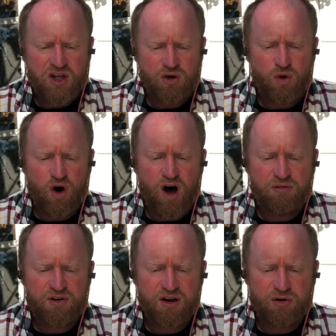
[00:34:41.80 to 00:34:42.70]
you will
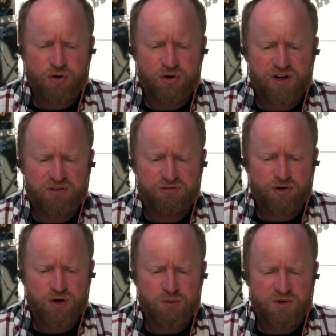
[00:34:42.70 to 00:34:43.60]
often have heard it
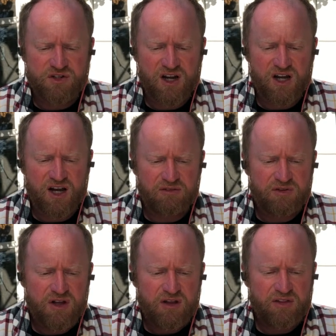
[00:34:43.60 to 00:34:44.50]
affirmed, as I have,
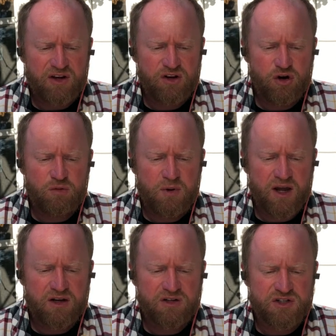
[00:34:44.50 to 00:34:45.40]
that no
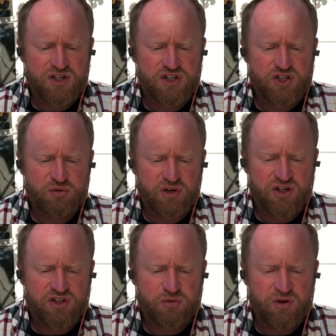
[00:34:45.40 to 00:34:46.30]
man does
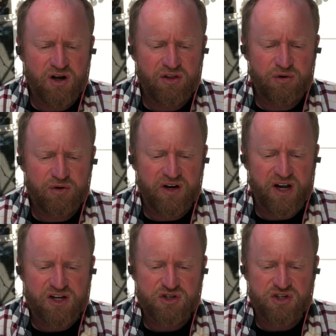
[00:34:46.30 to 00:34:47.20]
injury to another in
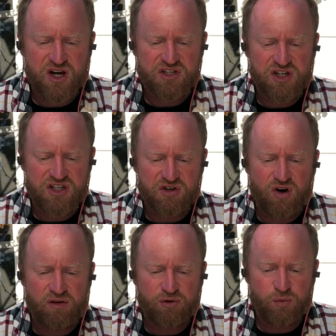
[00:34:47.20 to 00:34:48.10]
exercising his
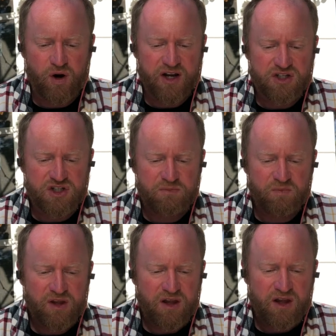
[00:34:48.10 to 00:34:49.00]
lawful rights.
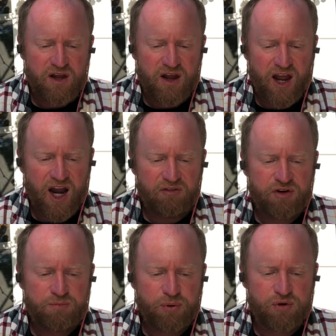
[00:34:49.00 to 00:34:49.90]

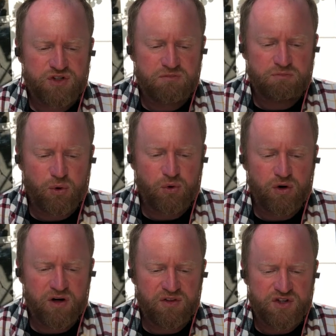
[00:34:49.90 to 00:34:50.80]
Every person
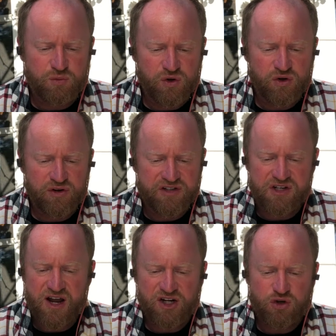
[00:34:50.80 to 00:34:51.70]
born in this world has a
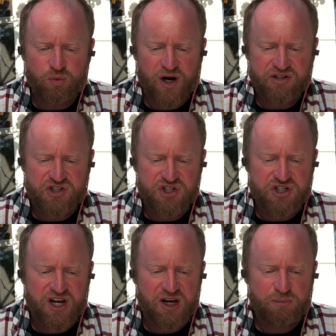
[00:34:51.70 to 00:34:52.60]
natural right to
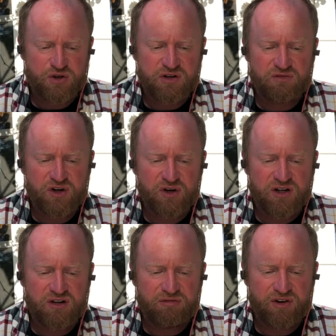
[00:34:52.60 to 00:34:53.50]
sustain, persevere,
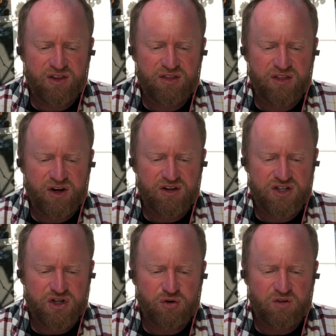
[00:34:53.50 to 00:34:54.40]
and defend
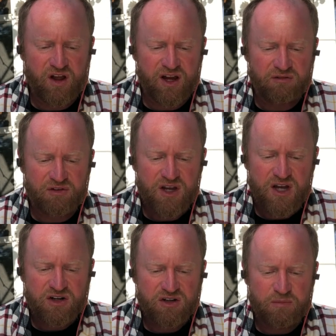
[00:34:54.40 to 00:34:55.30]
his own life
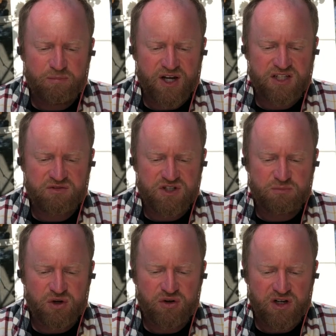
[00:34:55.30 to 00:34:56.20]
to the best of his
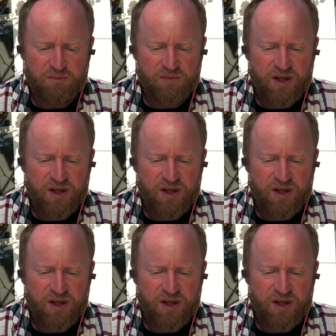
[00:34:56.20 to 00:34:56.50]
ability,